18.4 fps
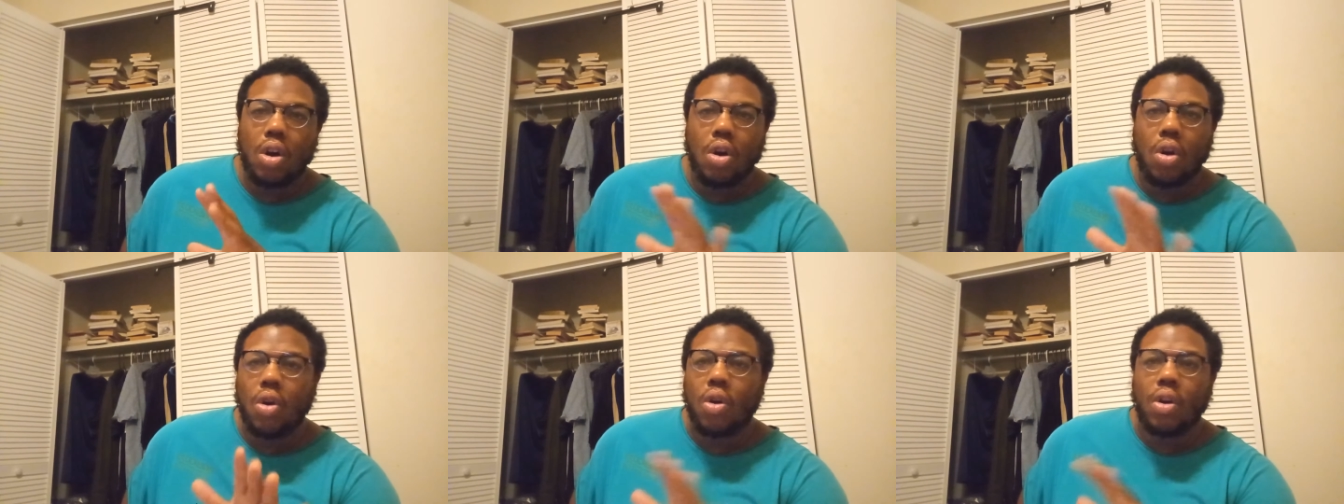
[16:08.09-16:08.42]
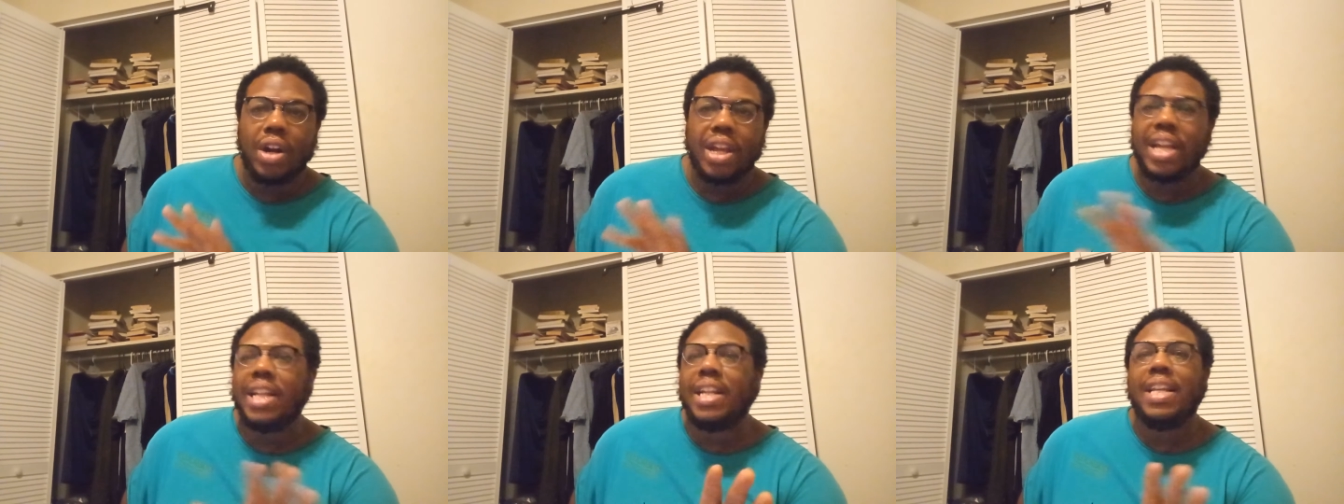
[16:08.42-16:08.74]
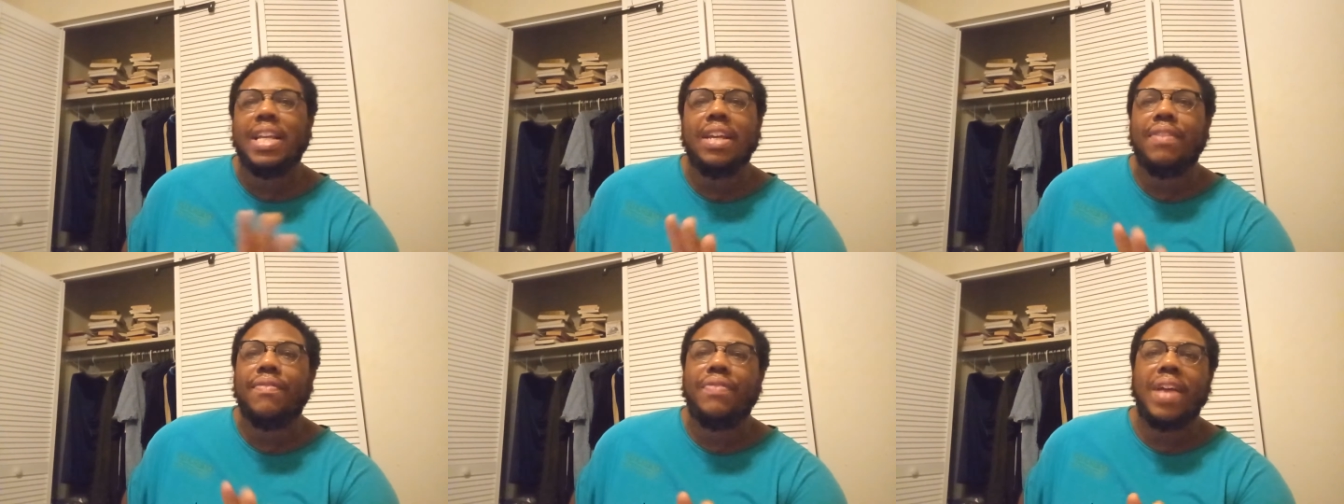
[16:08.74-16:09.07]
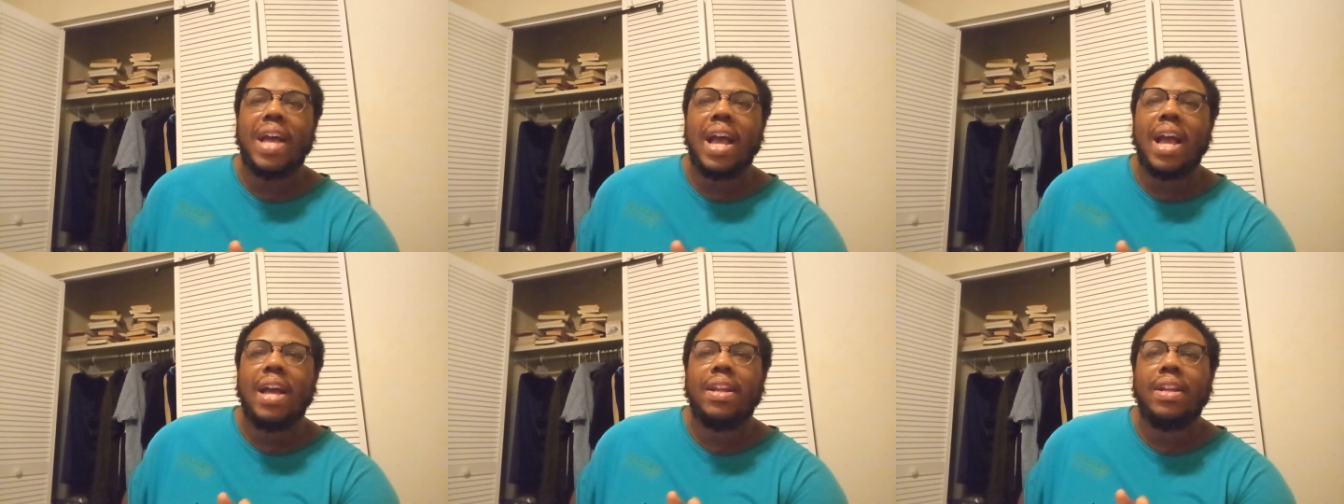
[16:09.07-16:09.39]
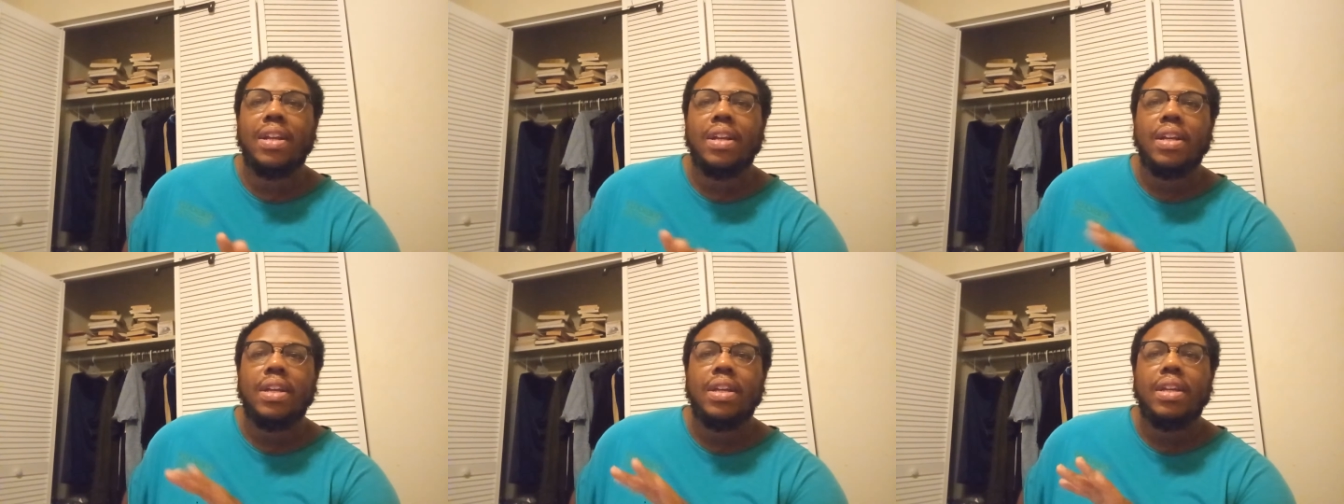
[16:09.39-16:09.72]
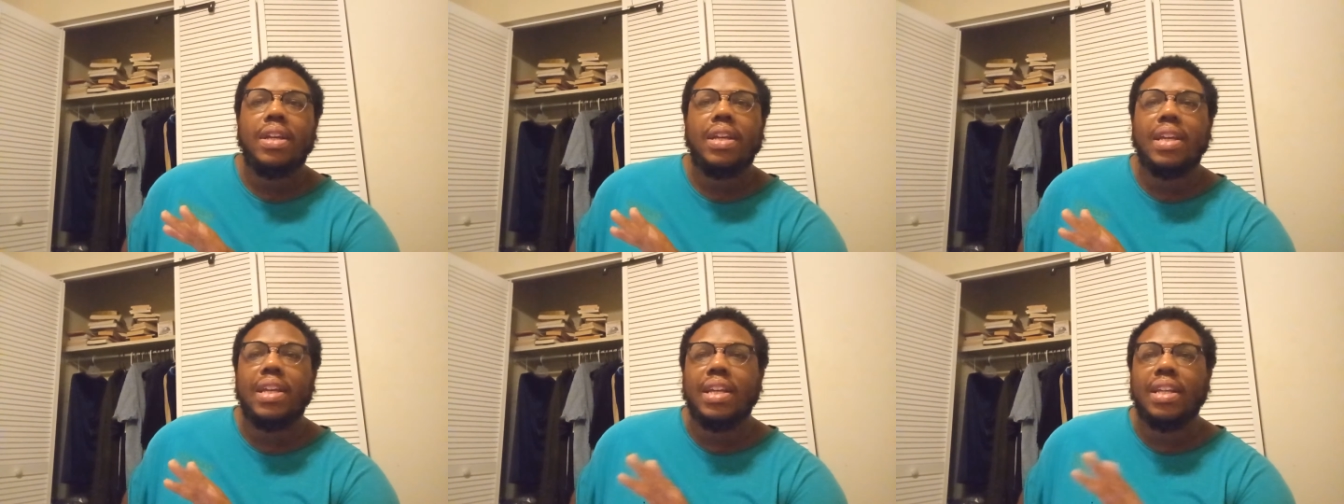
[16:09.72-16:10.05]
or any of that
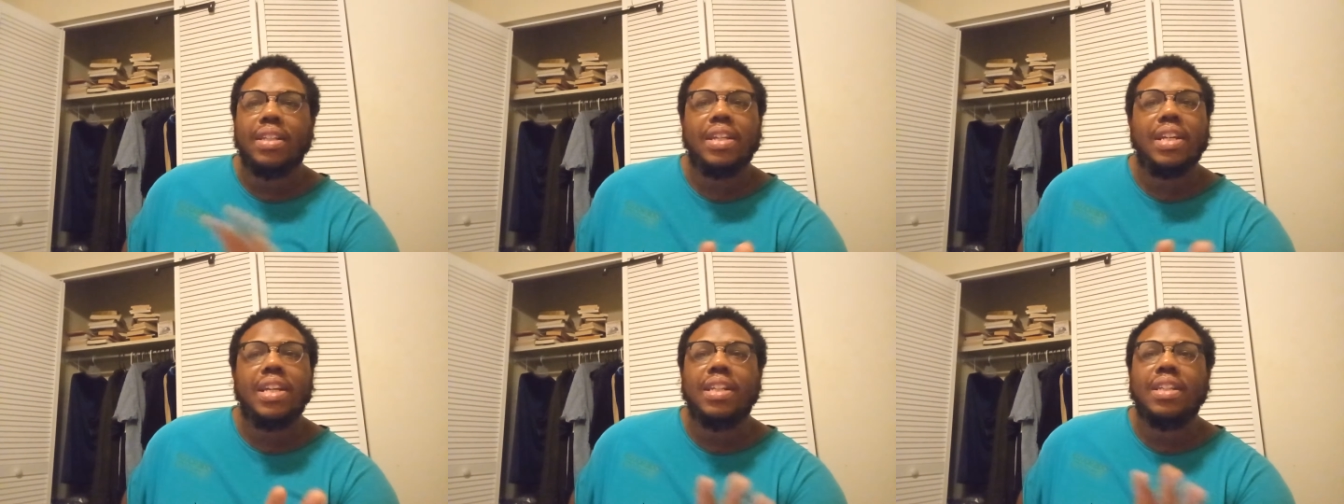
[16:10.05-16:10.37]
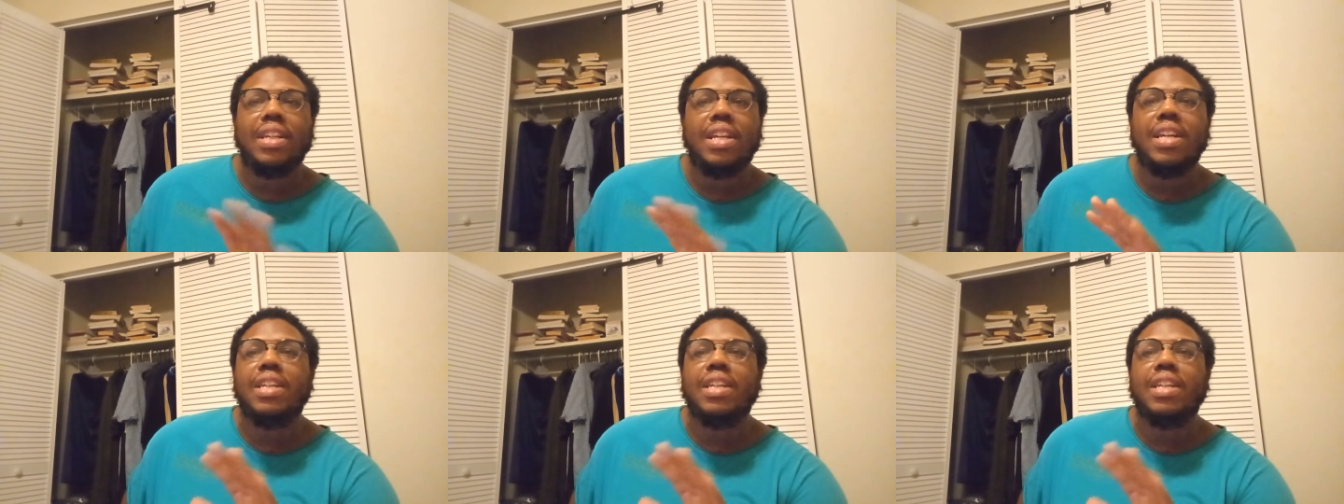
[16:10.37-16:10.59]
is it,